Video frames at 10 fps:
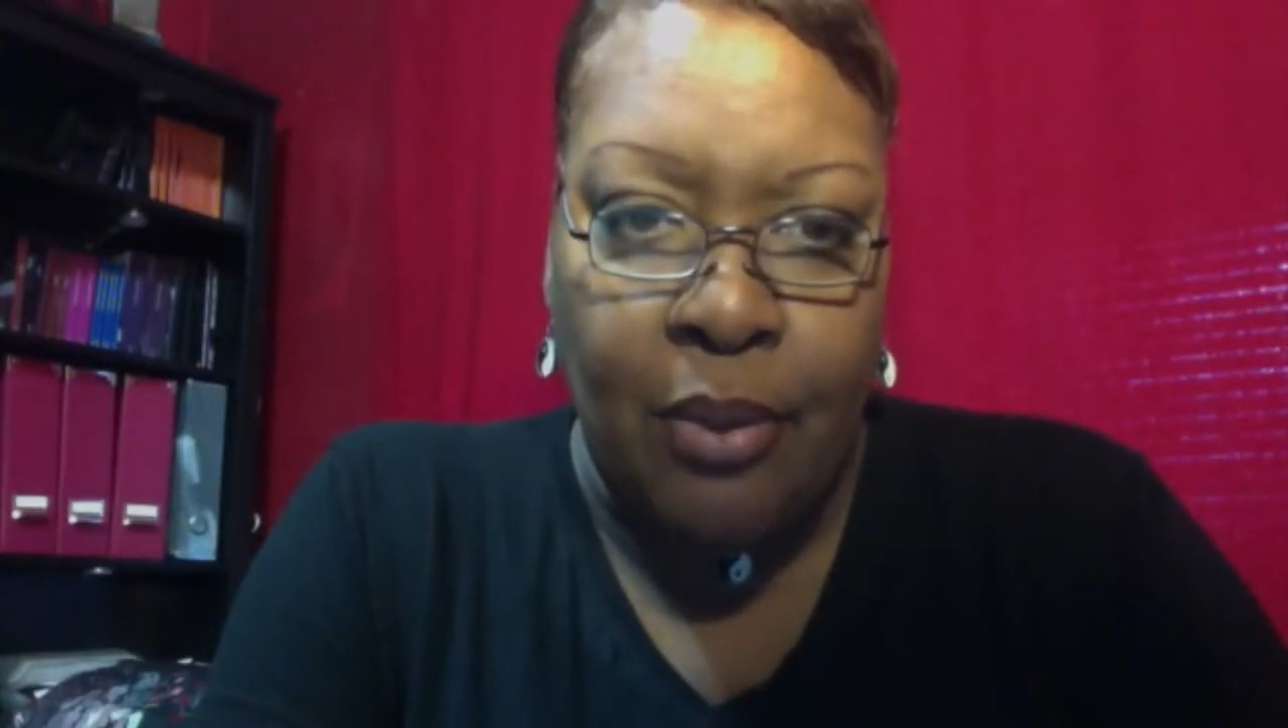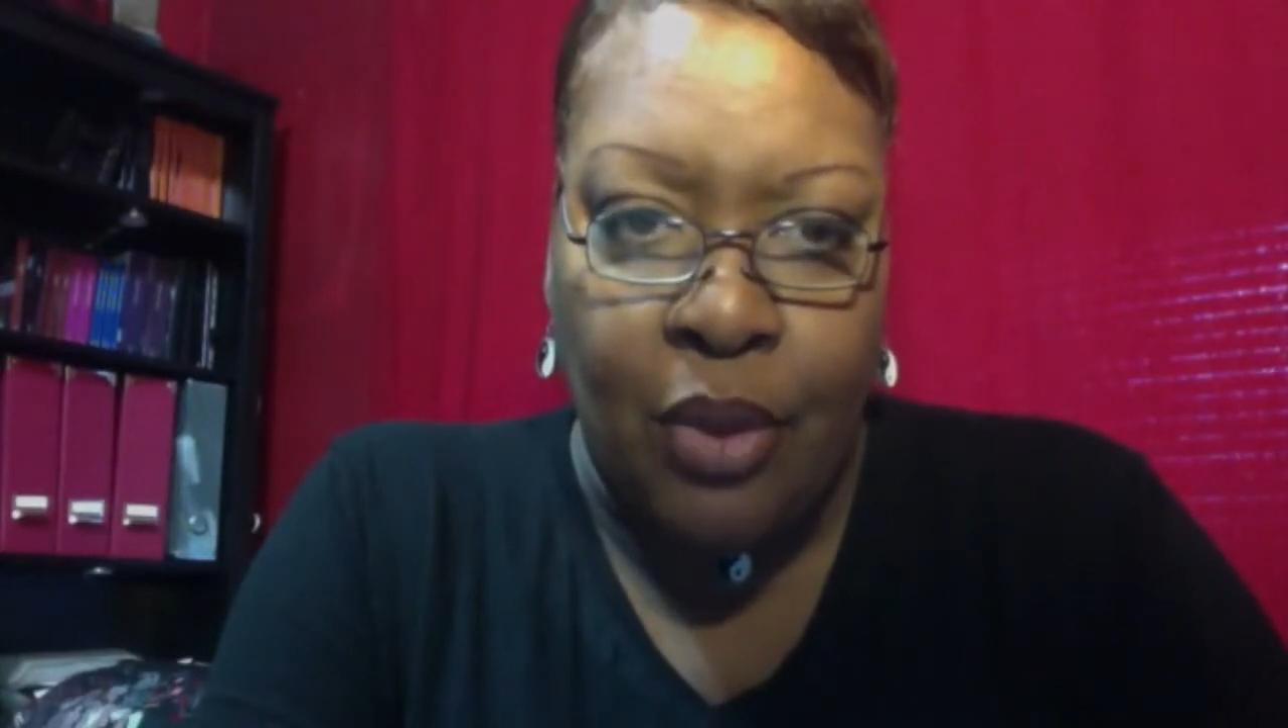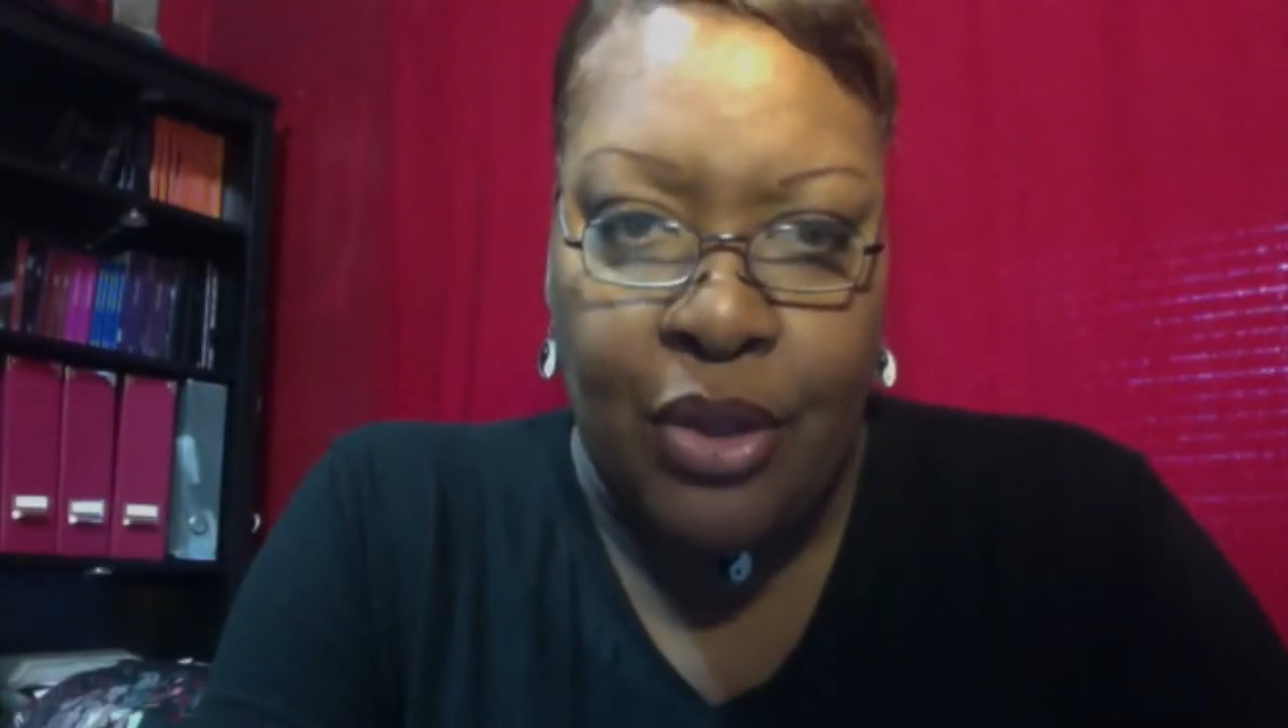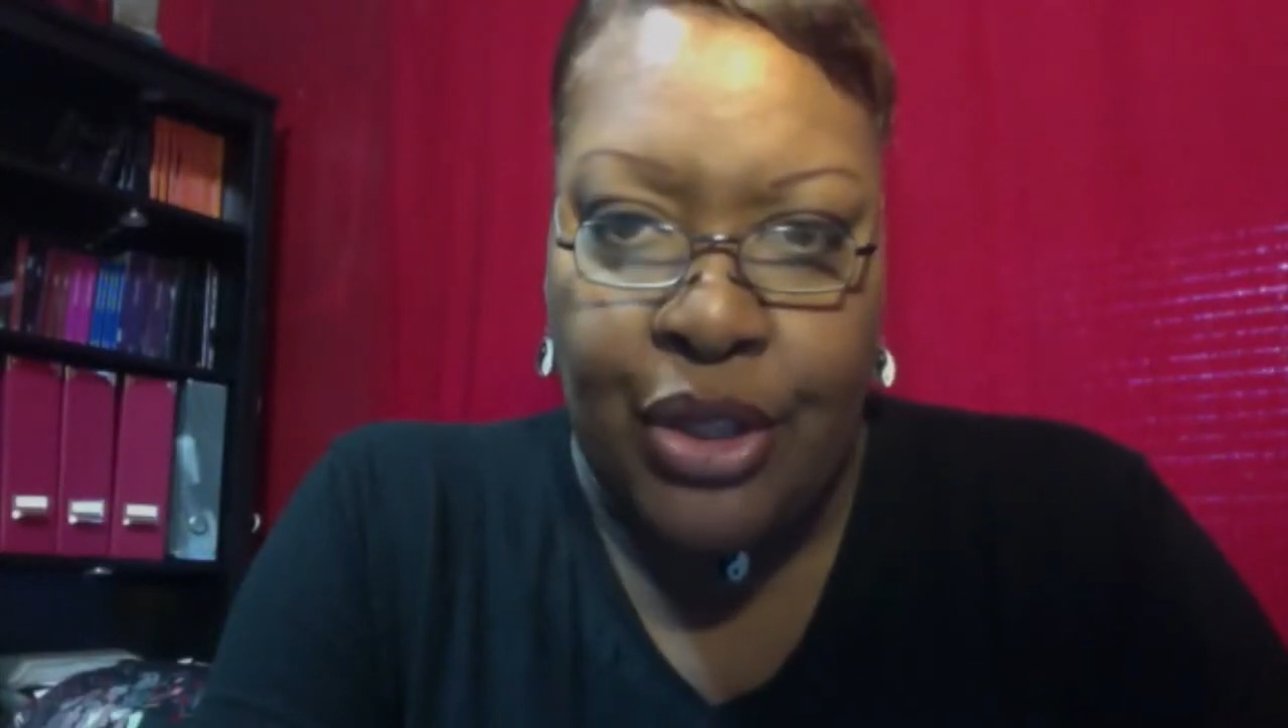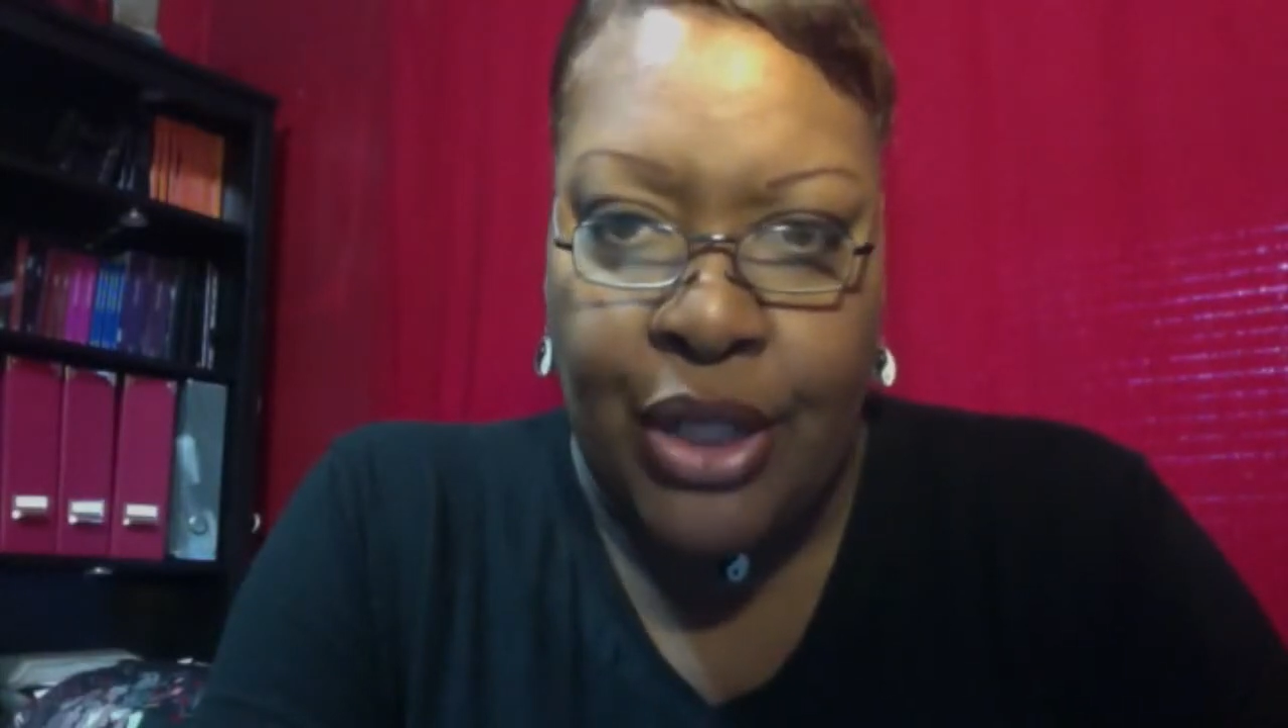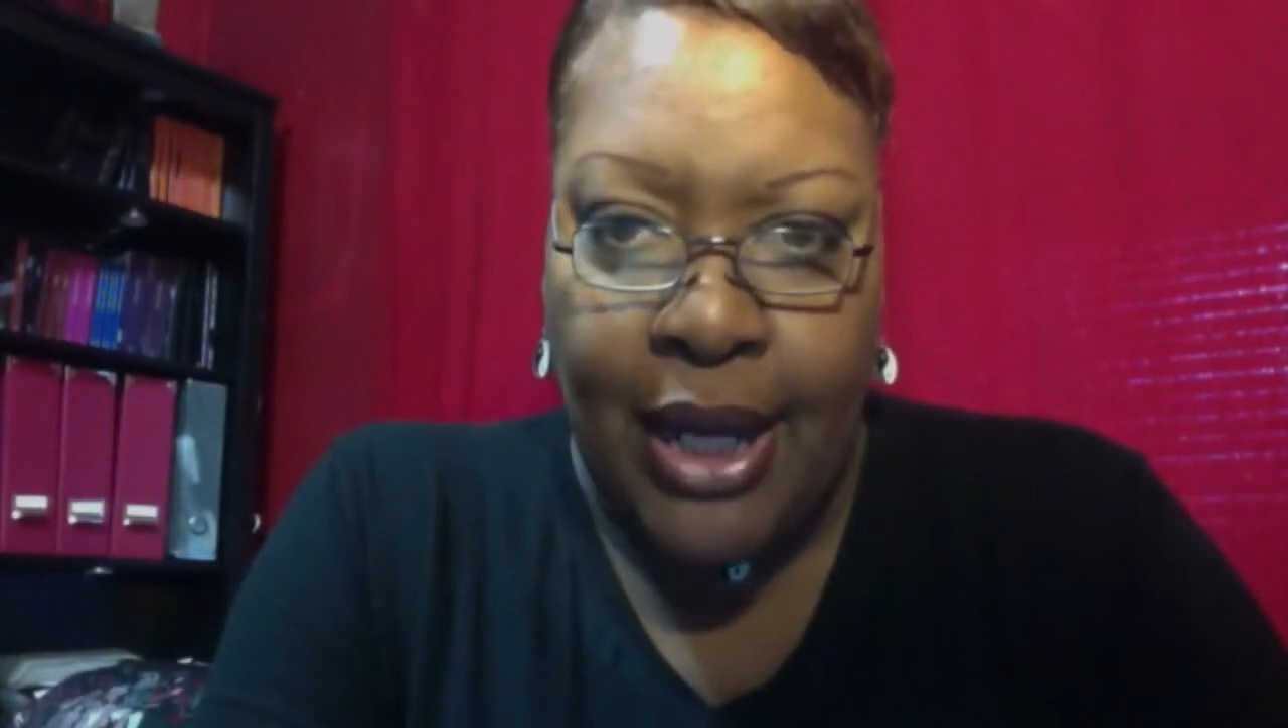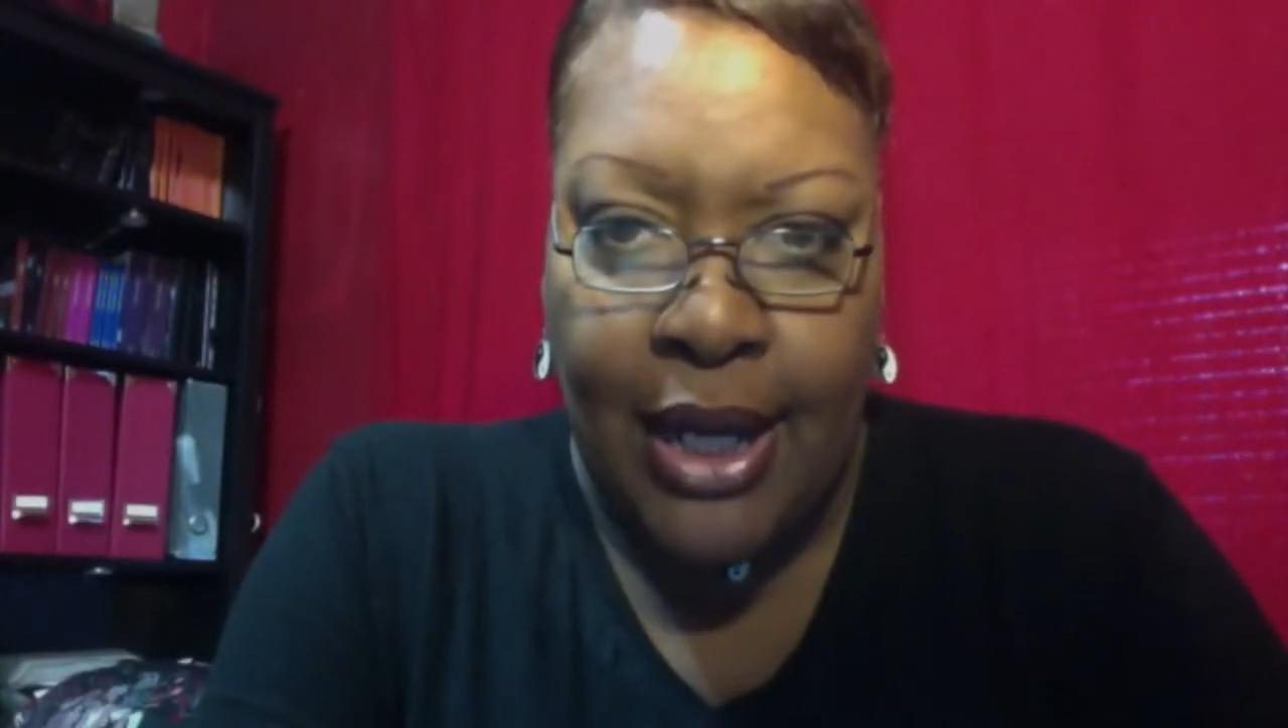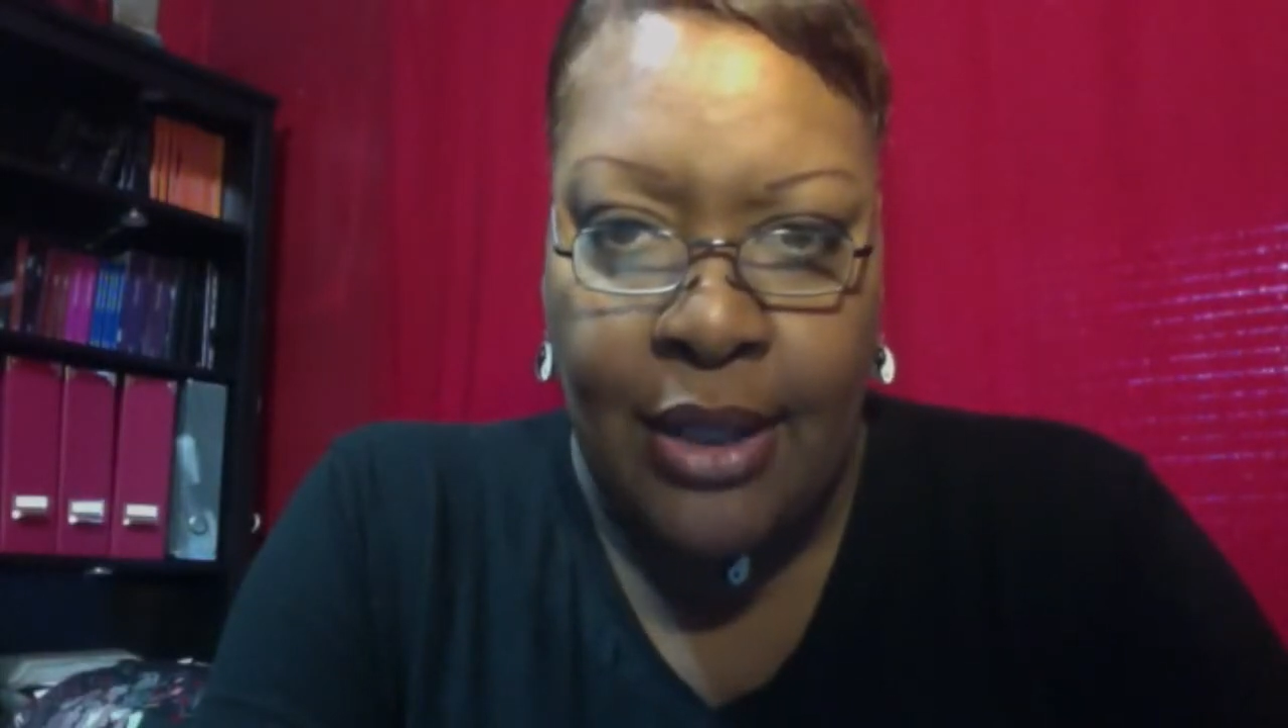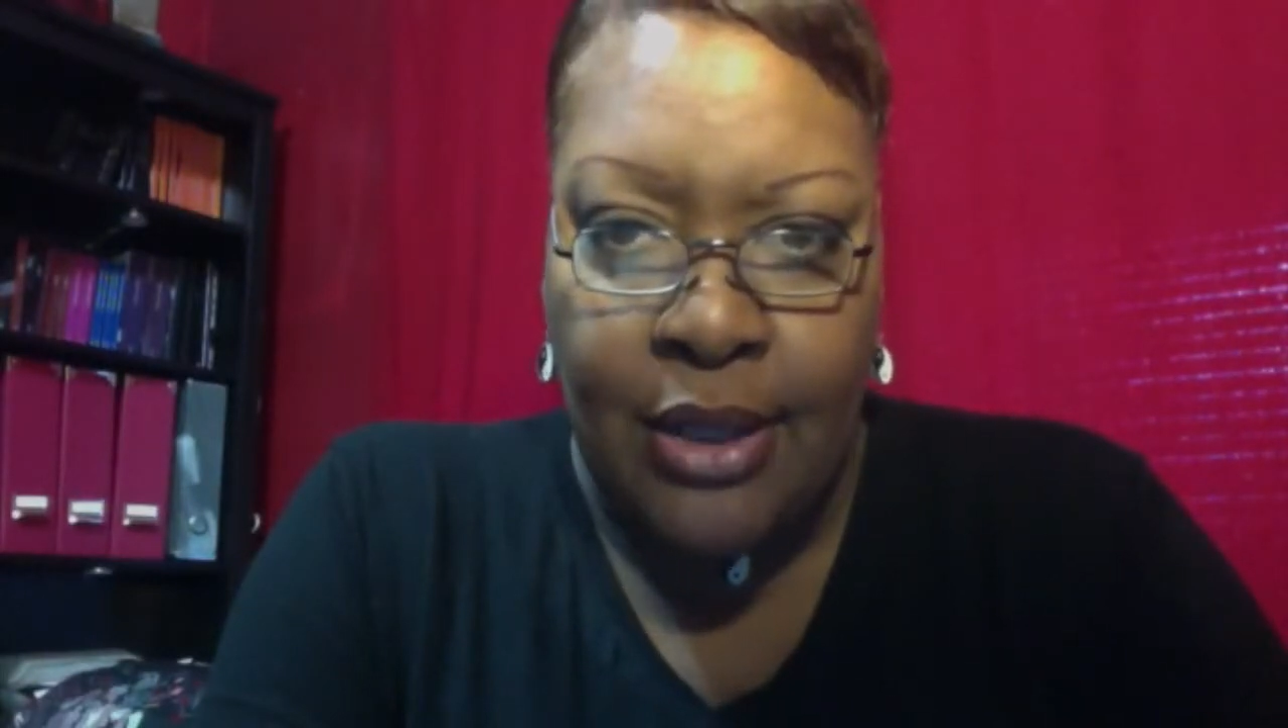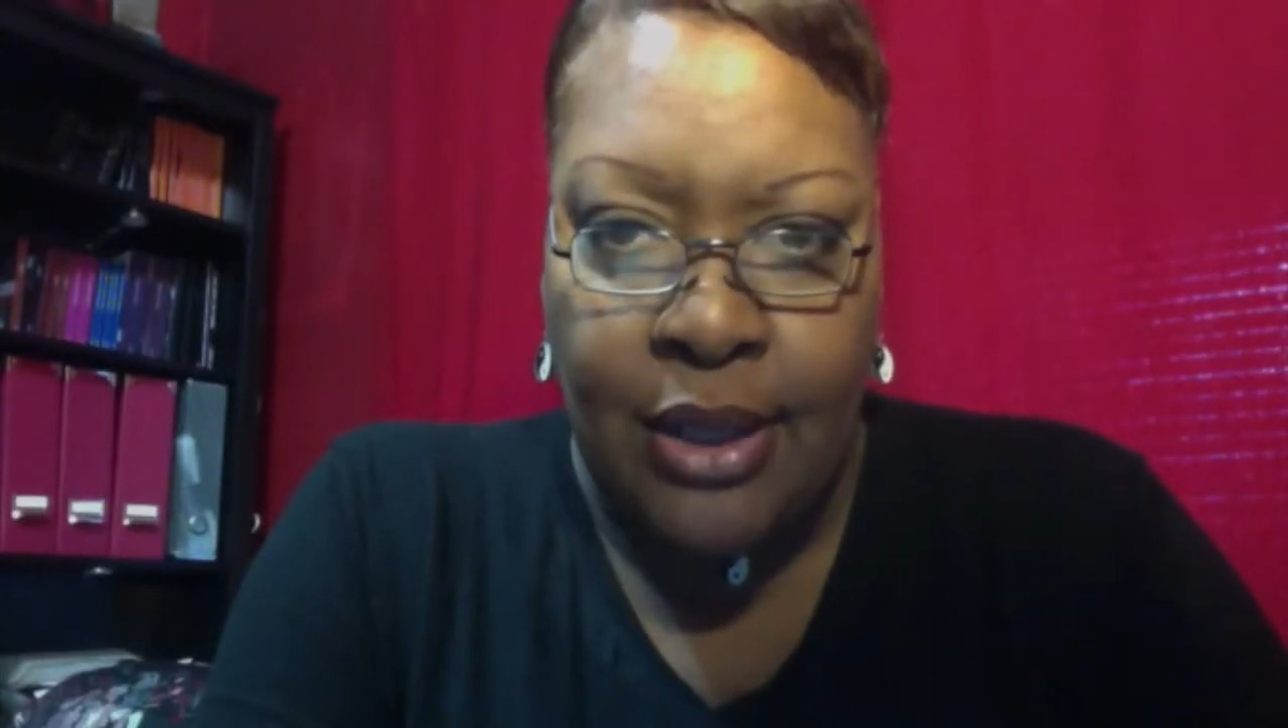what she
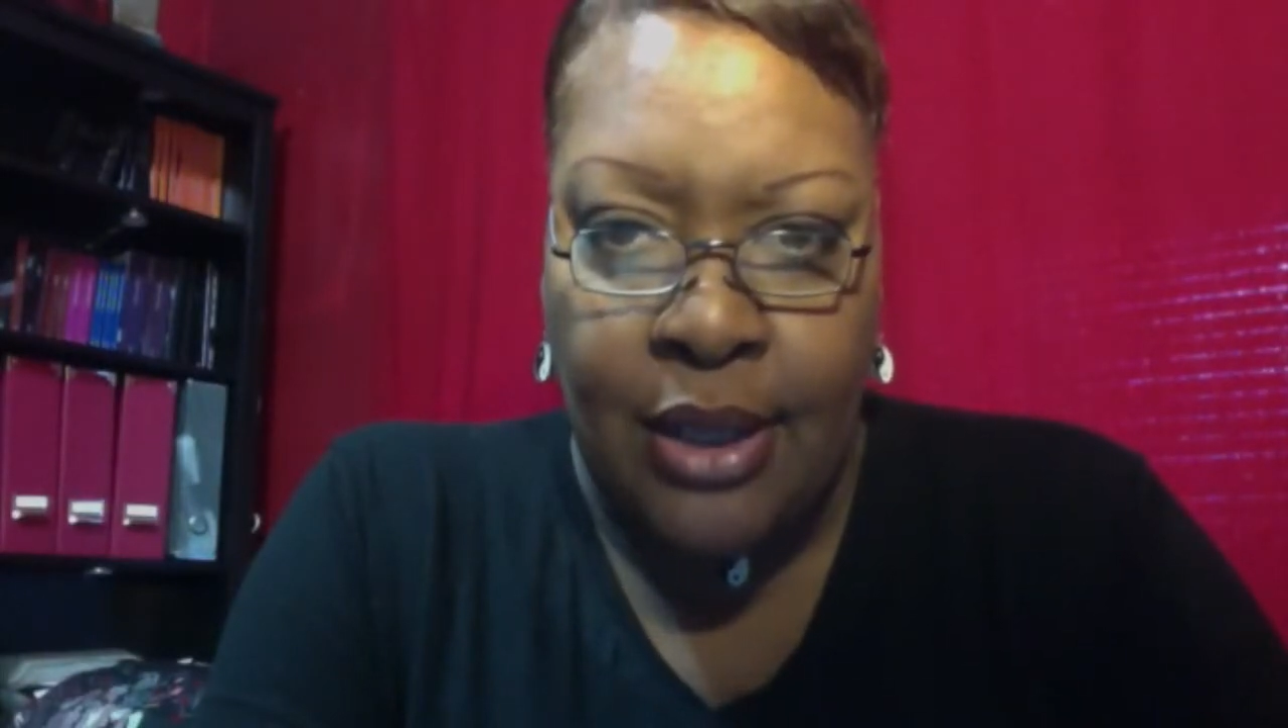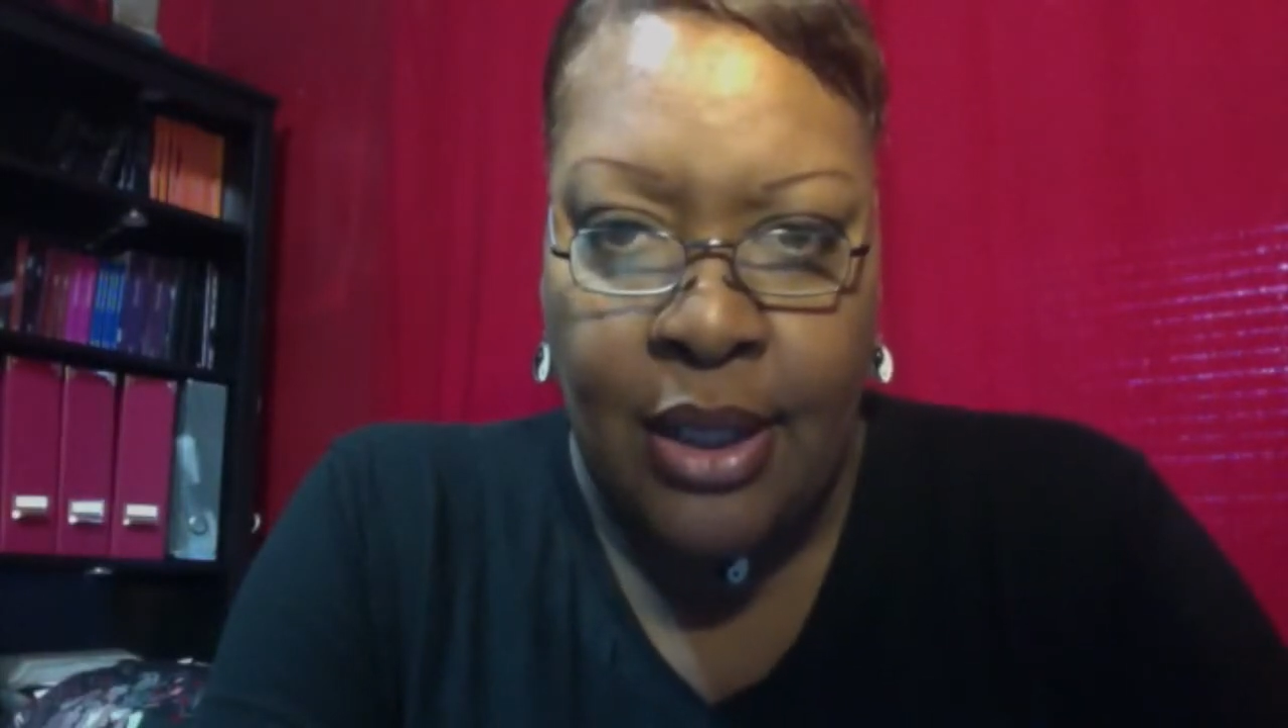ate,